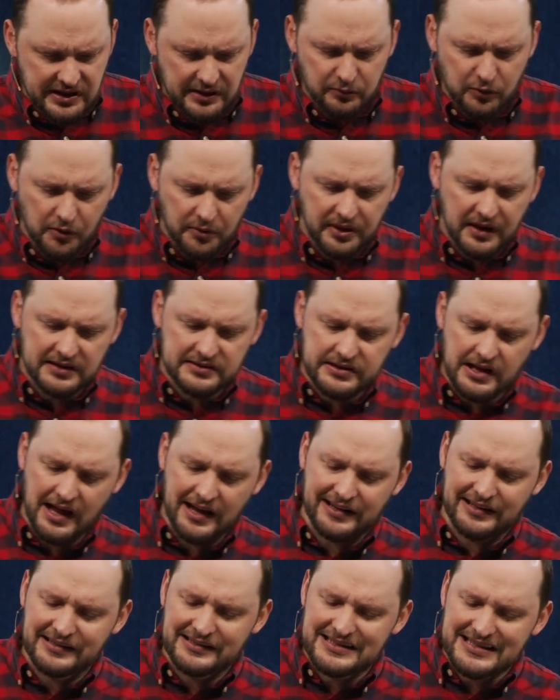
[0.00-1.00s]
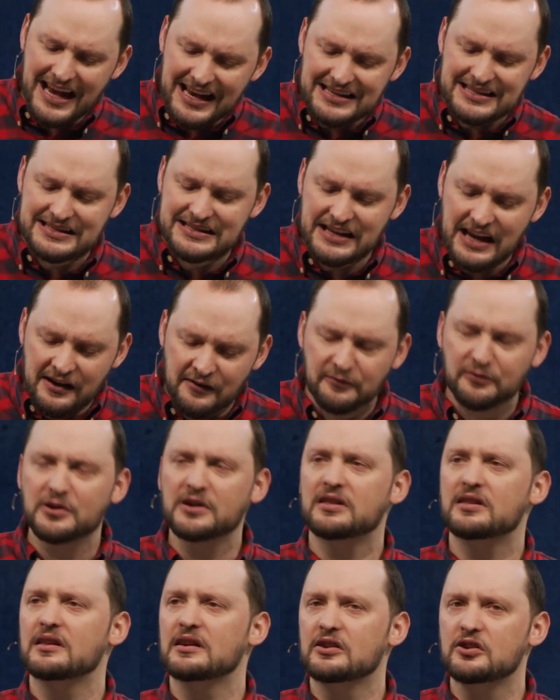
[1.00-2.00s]
They wrote things like, Test
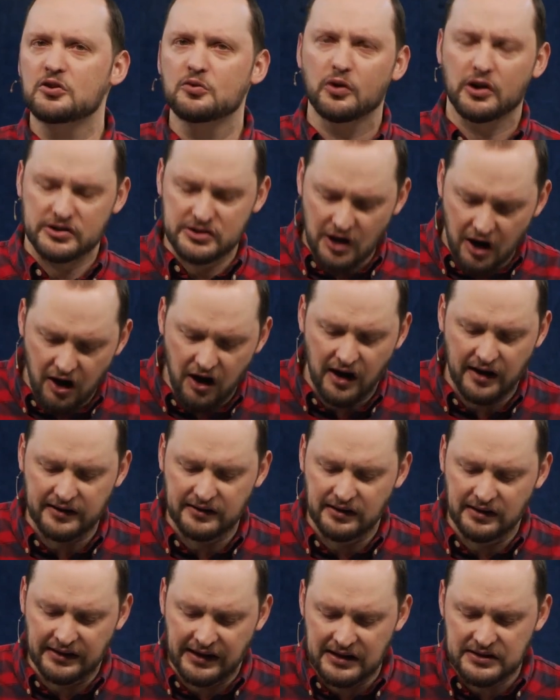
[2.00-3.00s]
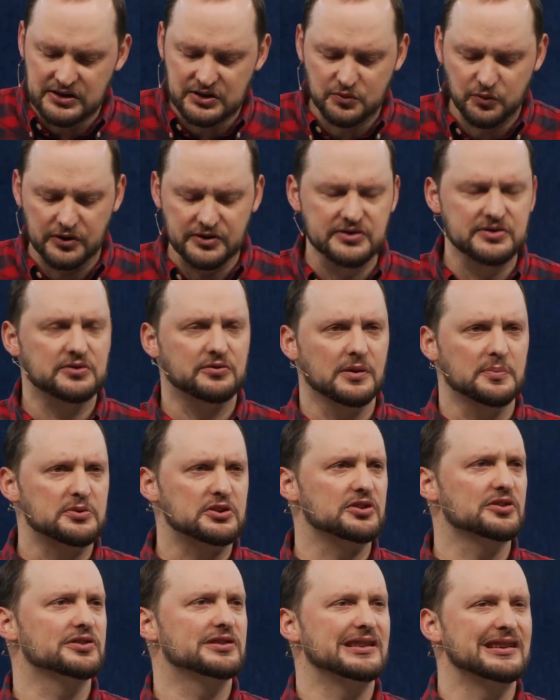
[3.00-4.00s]
everything you are taught against what
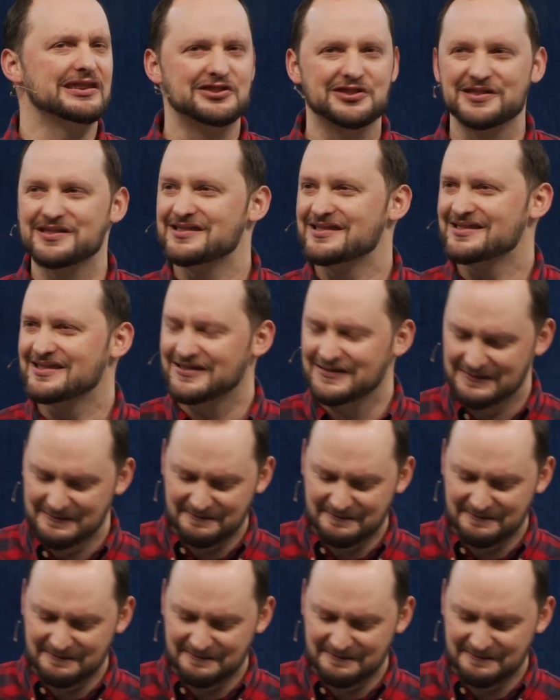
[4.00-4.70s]
Scripture teaches.